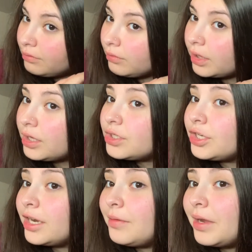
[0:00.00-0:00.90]
look how
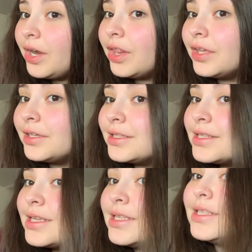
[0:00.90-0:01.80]
shiny my hair looks
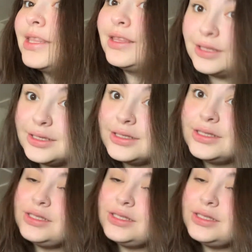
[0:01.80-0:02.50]
because of this.